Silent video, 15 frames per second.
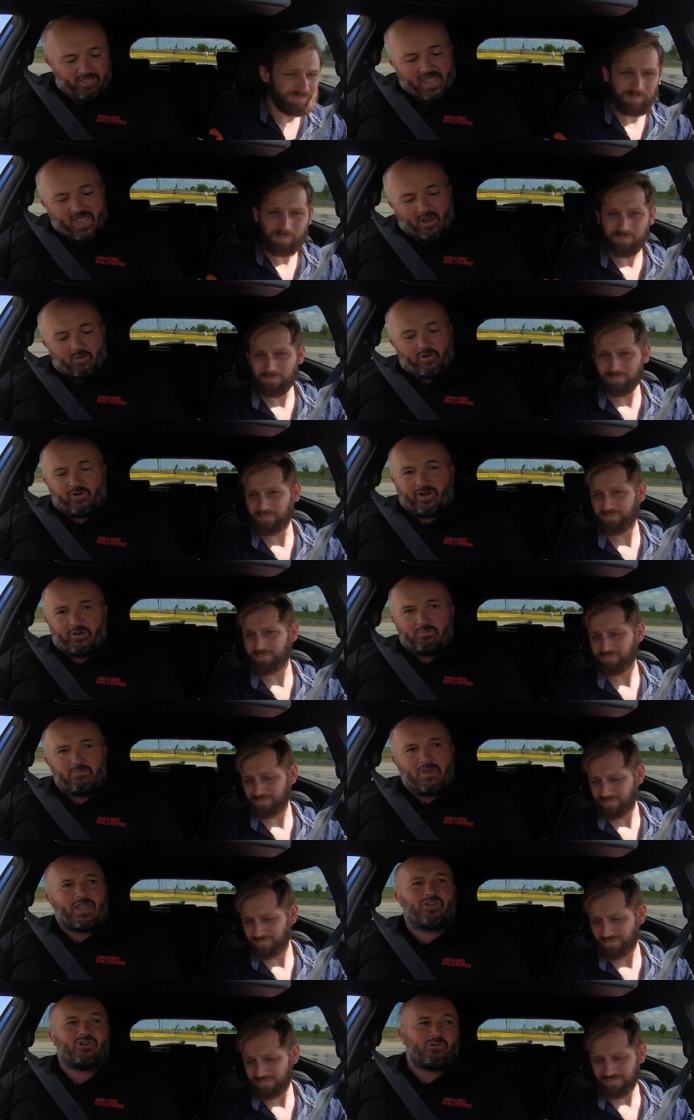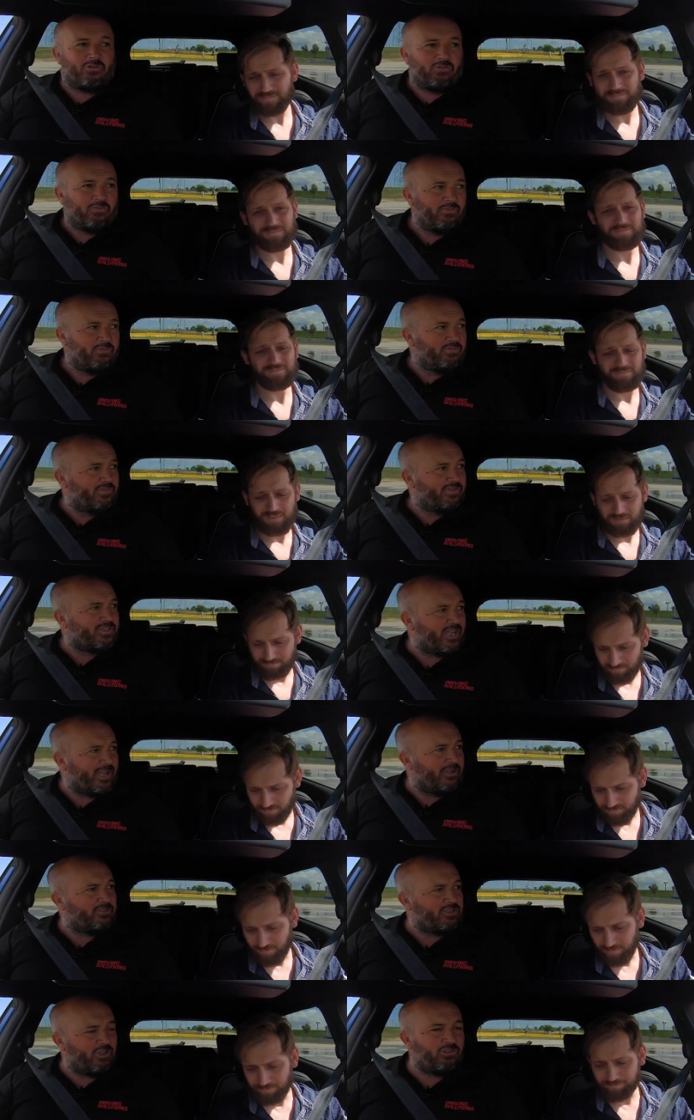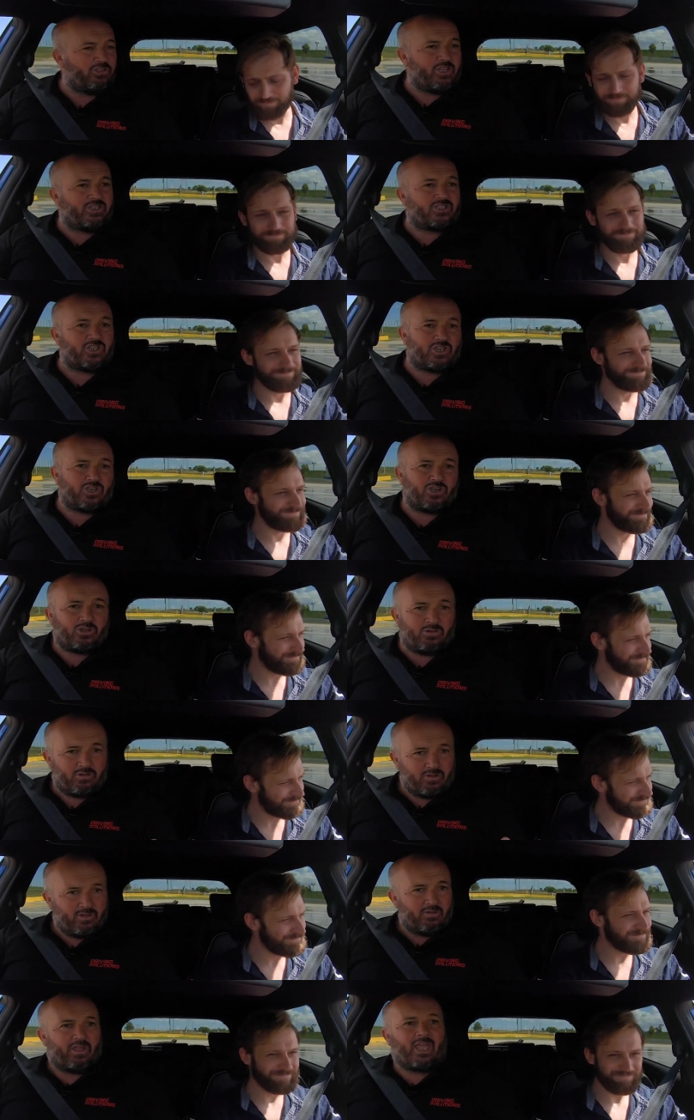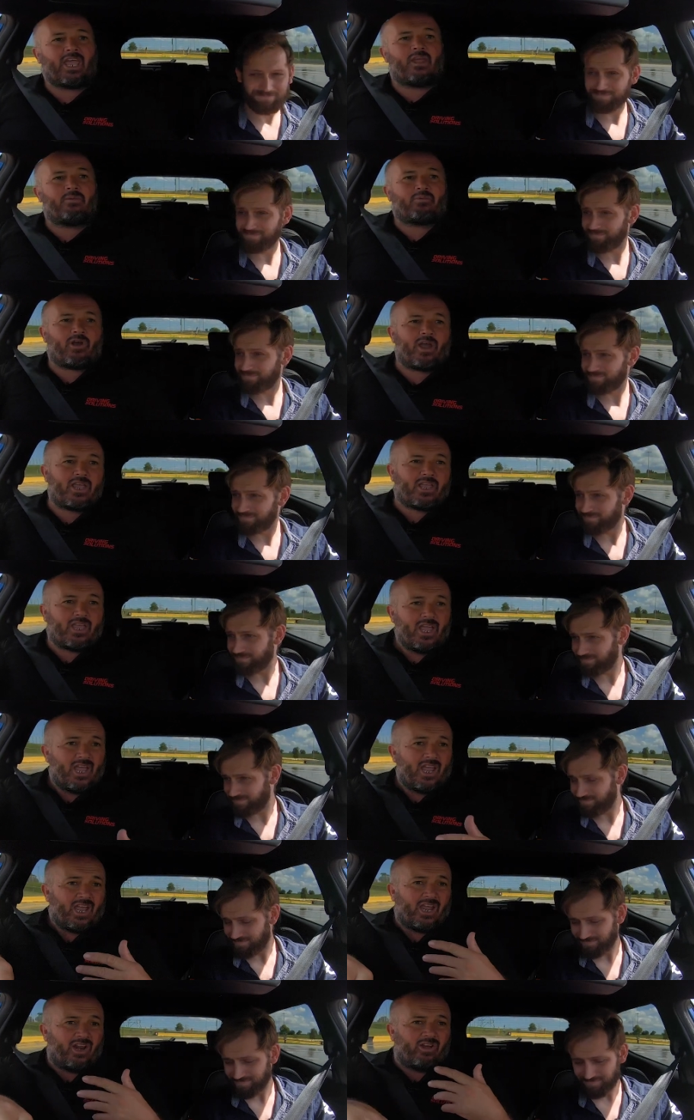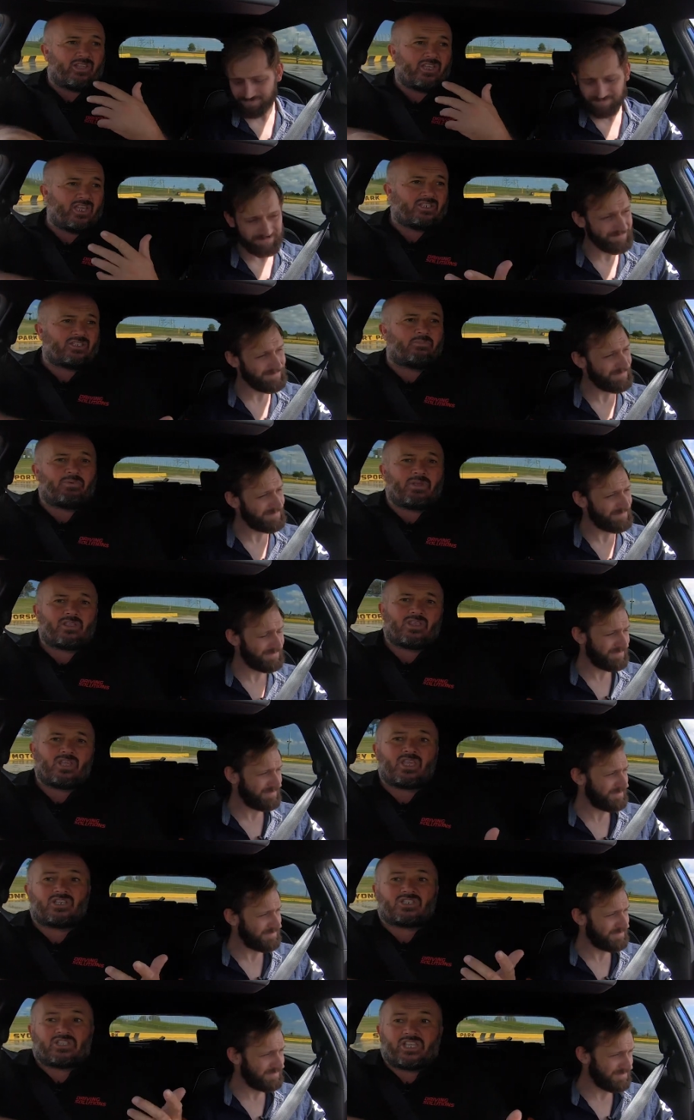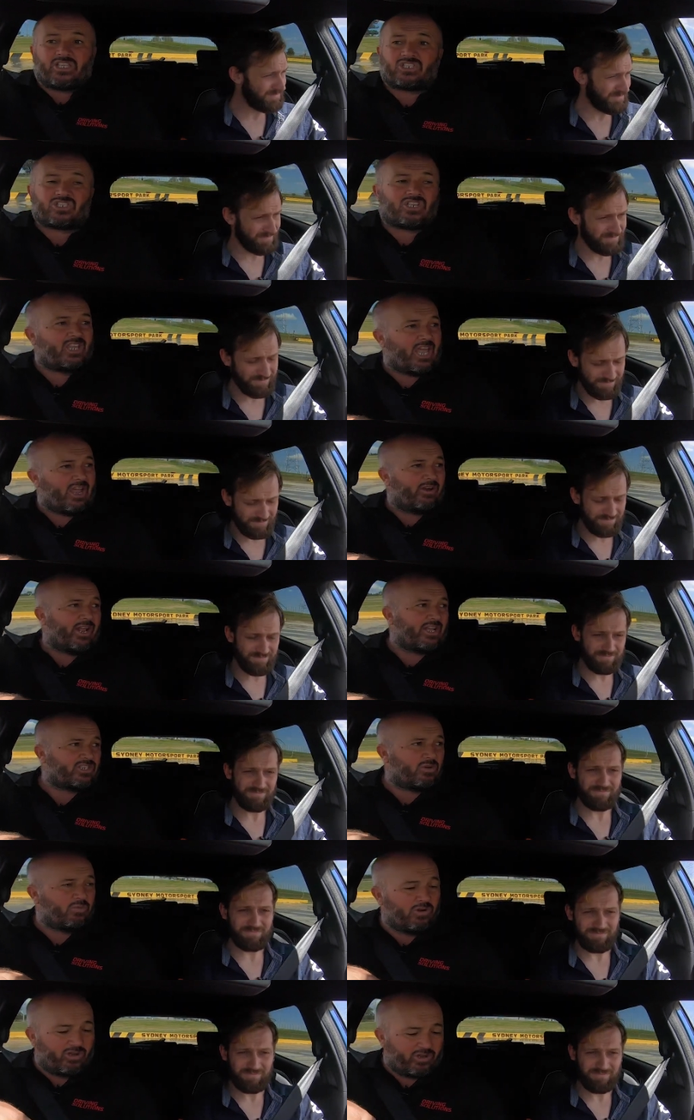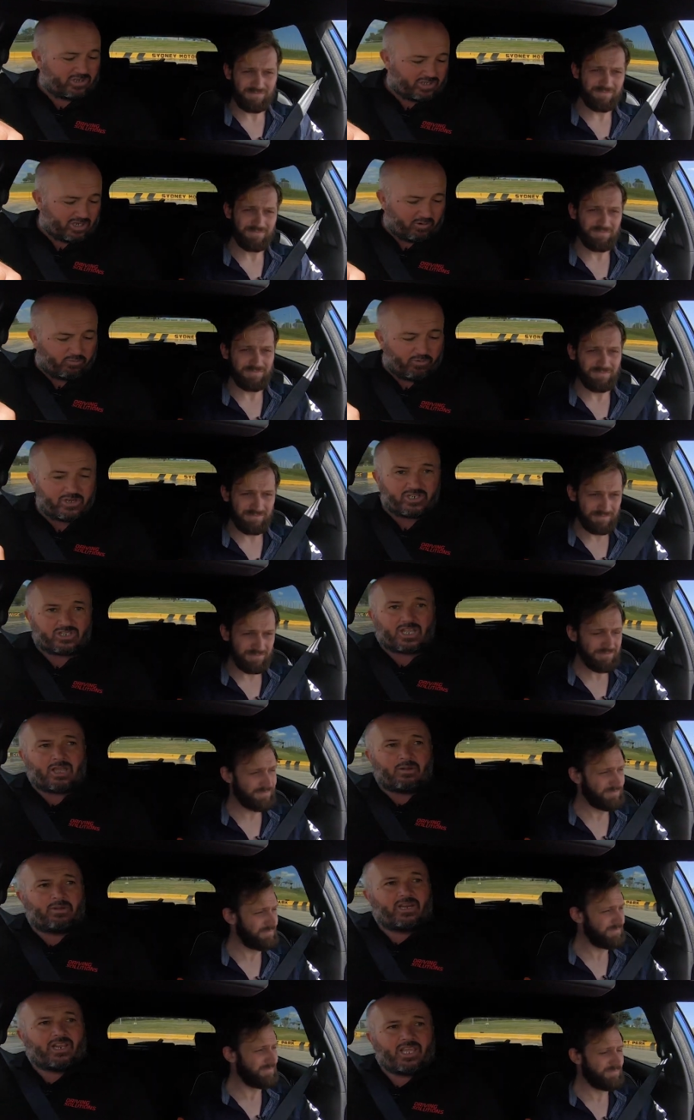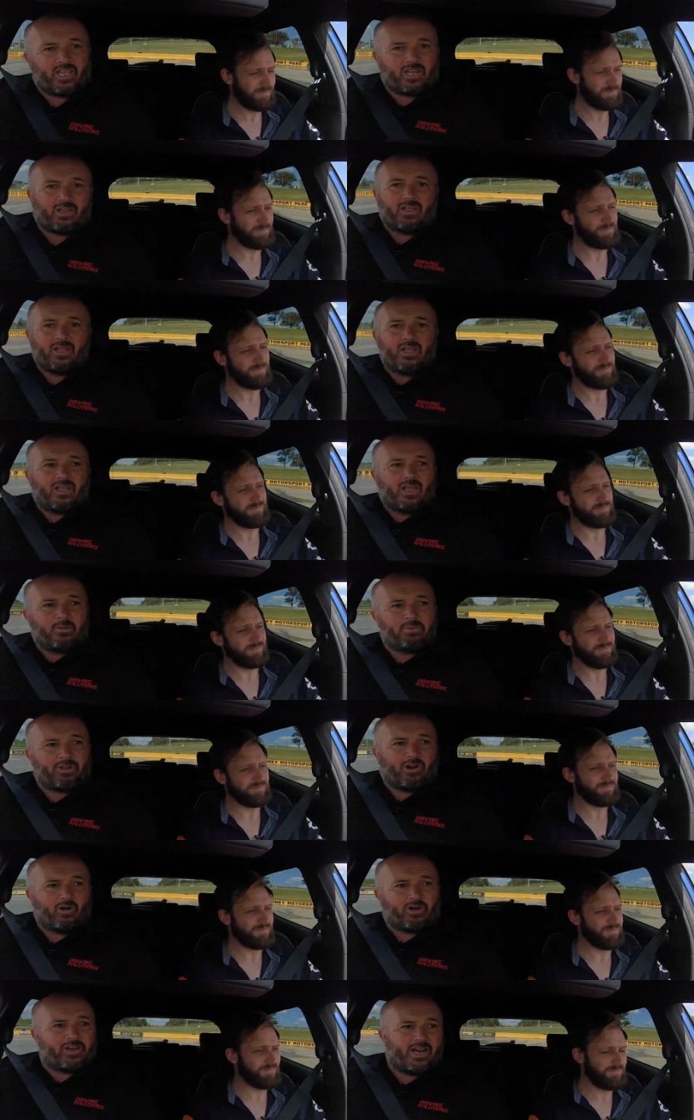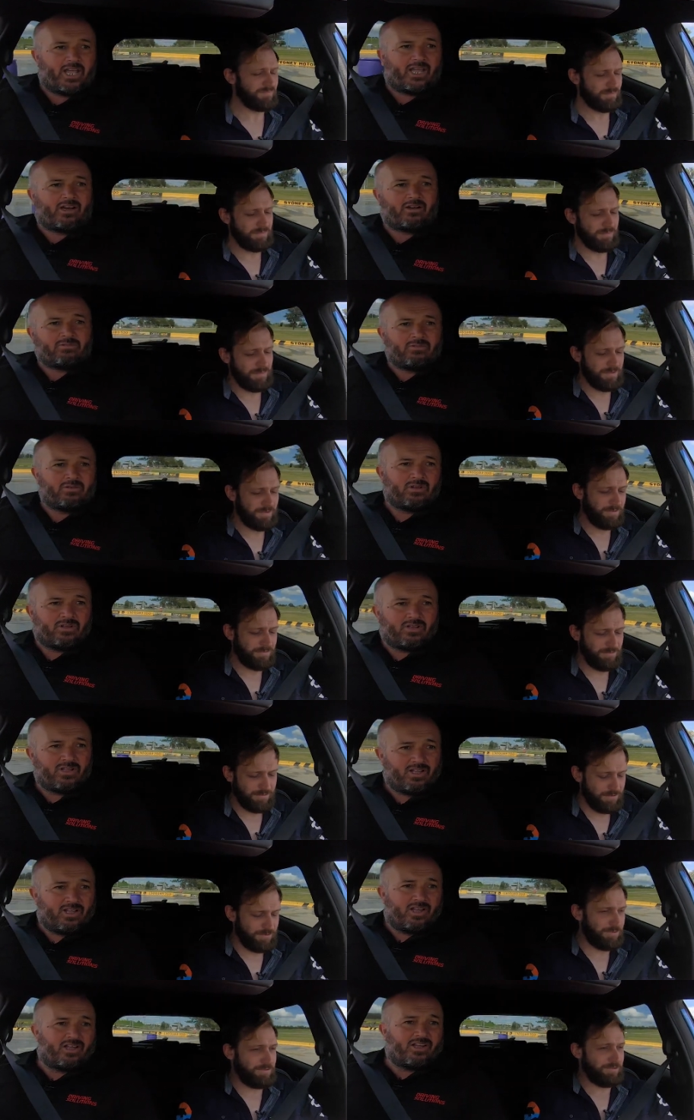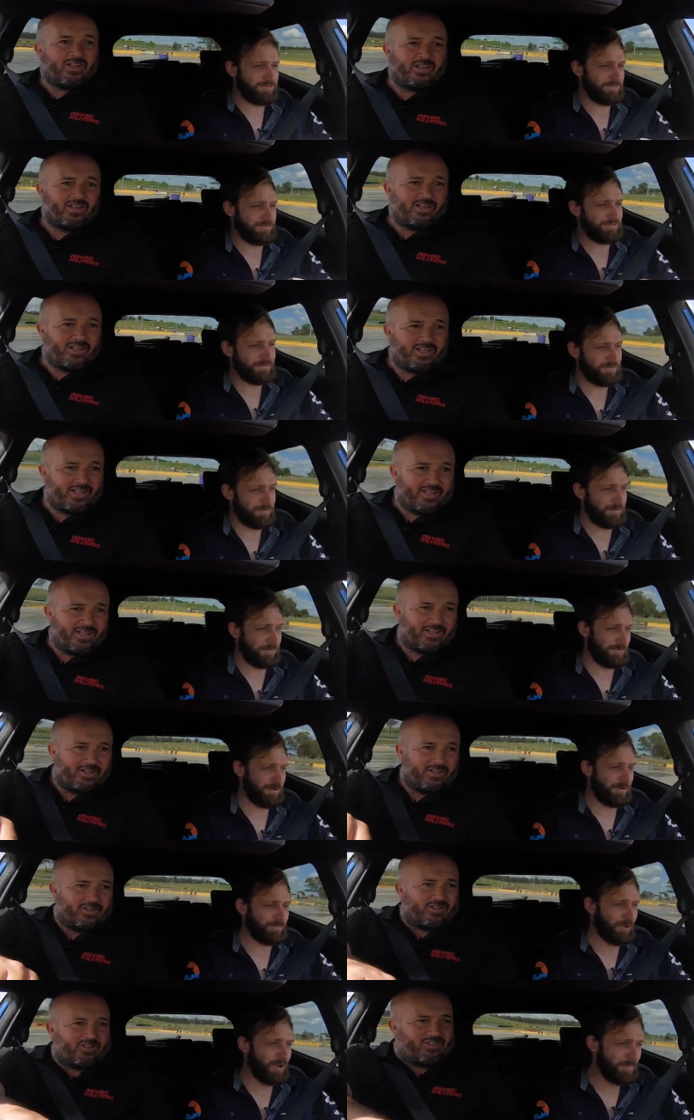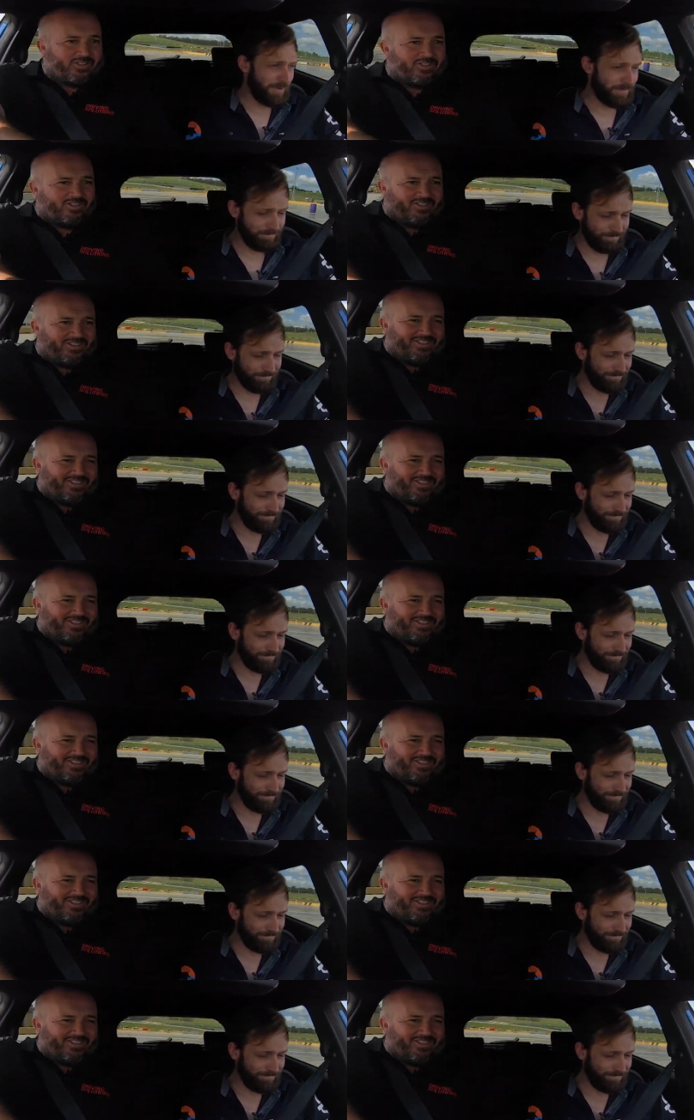Speaker 1: Now we're in manual, so two things to do, handbrake, and I guess the big thing is let's see how it actually works. So if we just come in here a bit hotter now. God blimey.